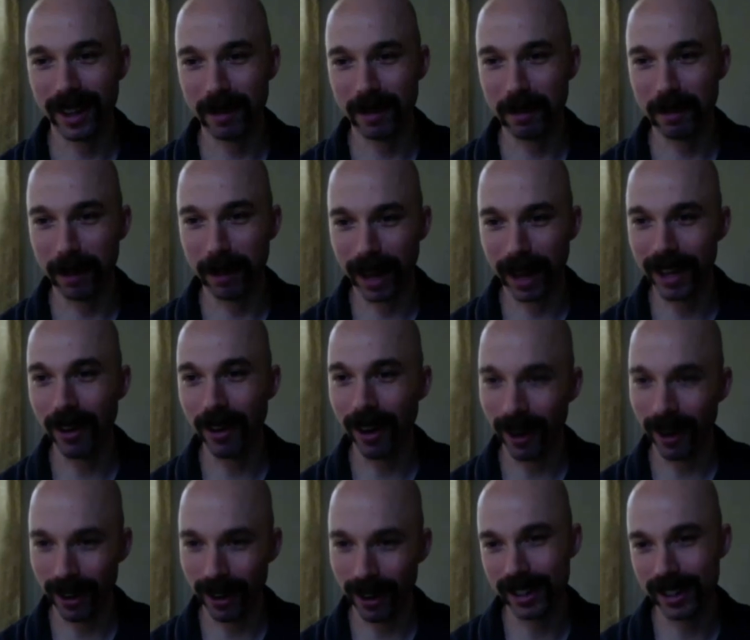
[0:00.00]
bio
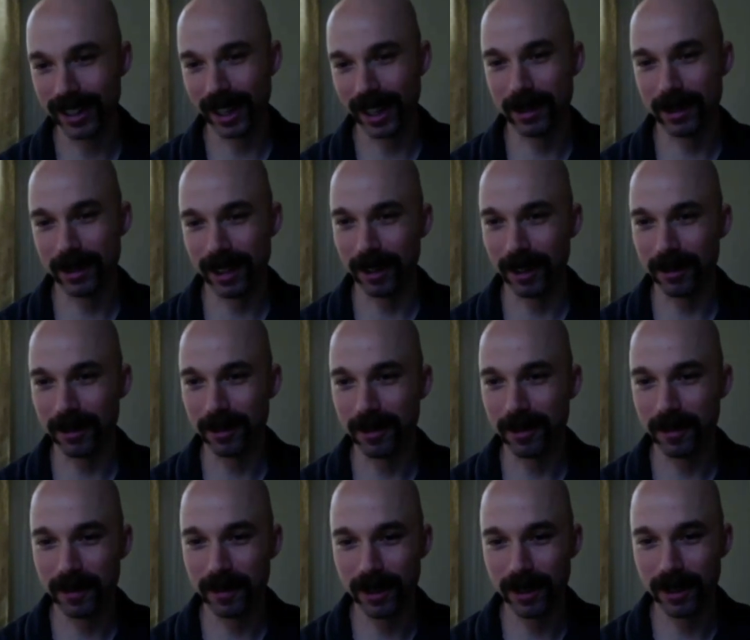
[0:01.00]
art type stuff.
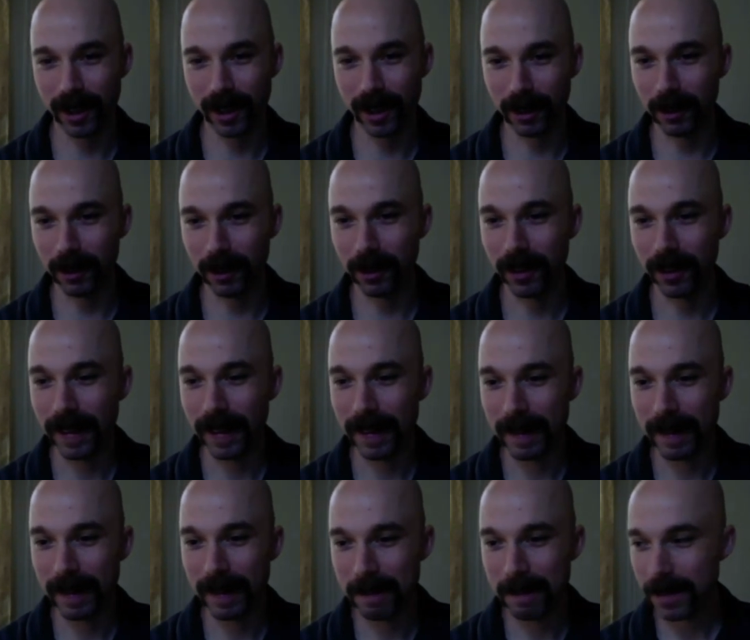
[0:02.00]
So,
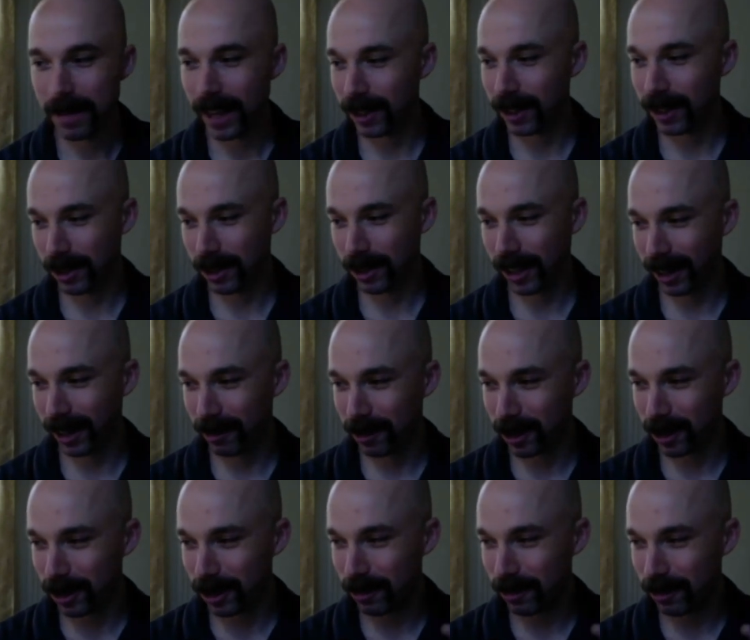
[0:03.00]
and just kind of
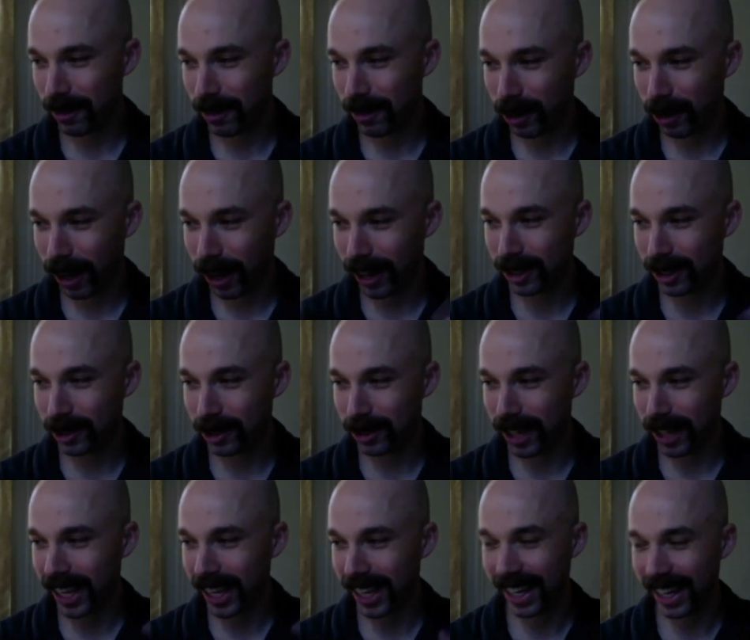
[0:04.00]
just tried to
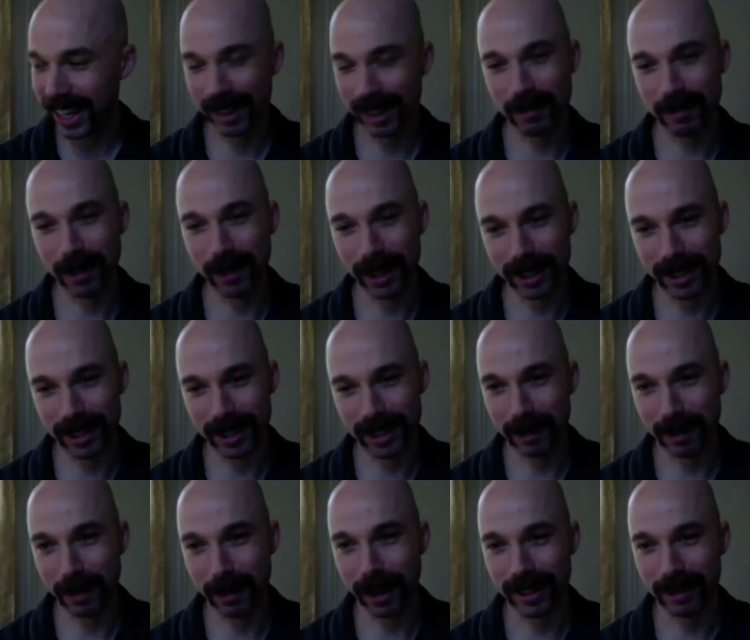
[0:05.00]
take in as much as I
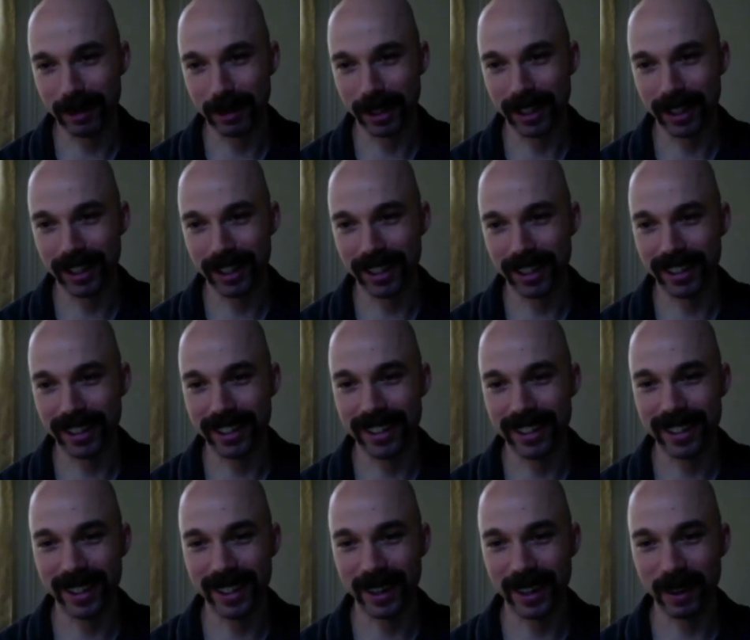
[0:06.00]
possibly could,
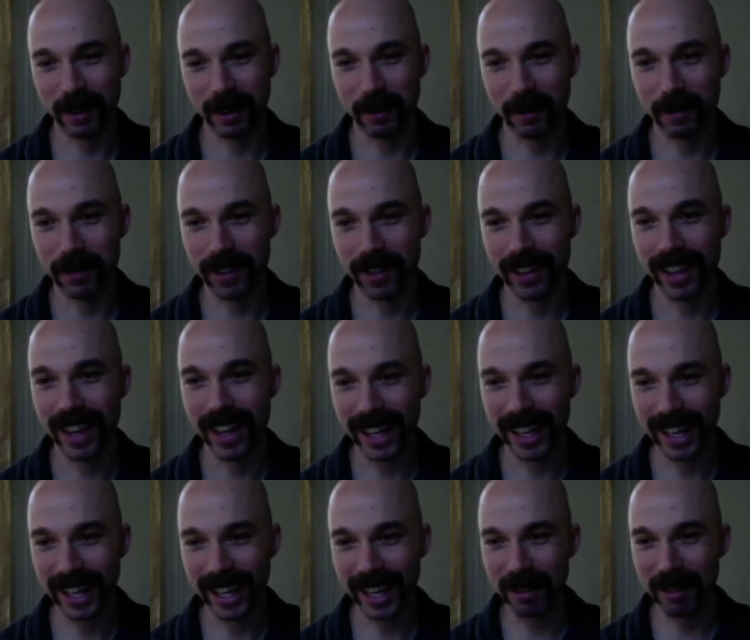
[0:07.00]

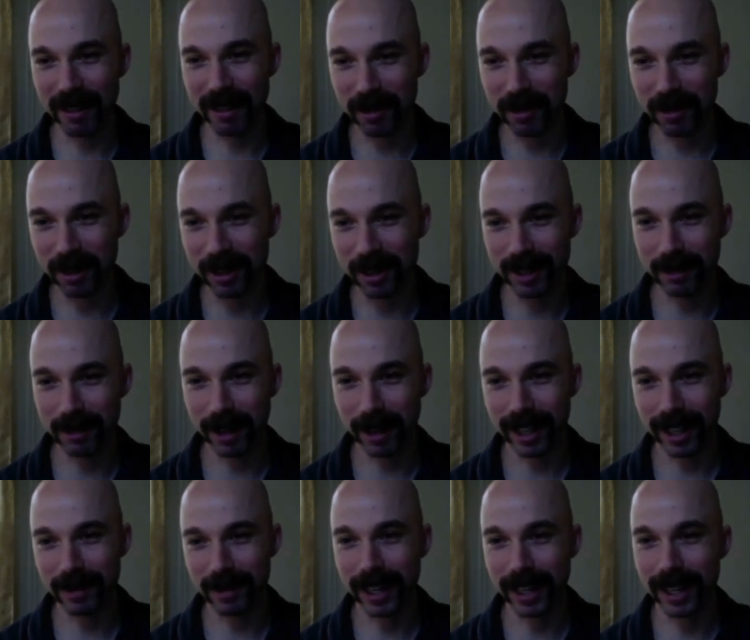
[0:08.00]
get influenced by
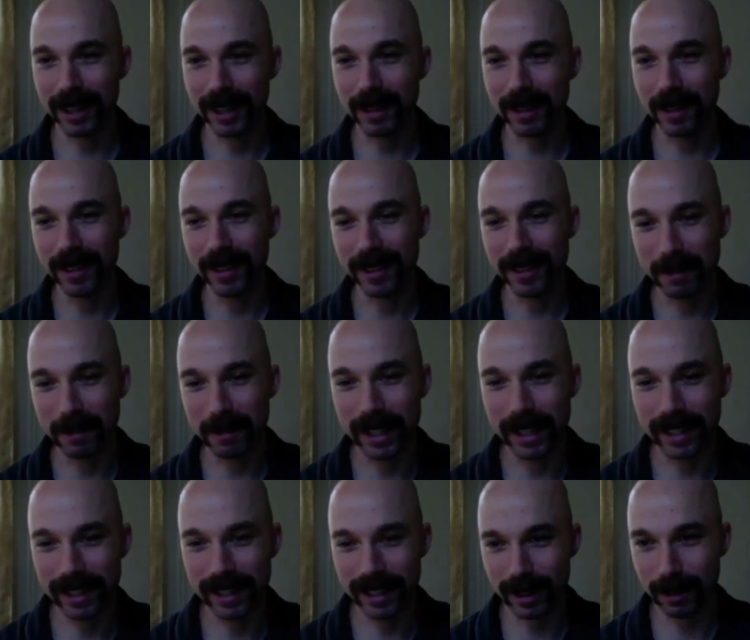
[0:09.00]
as many
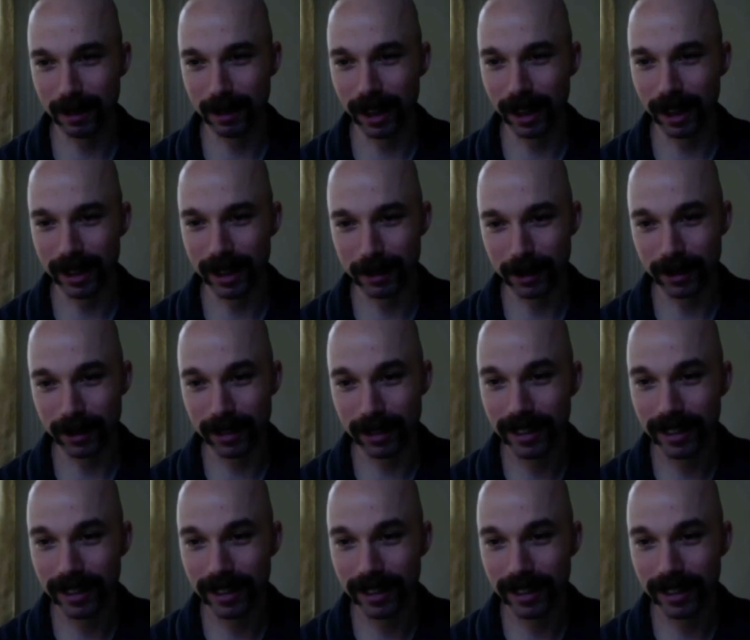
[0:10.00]
pieces as possible.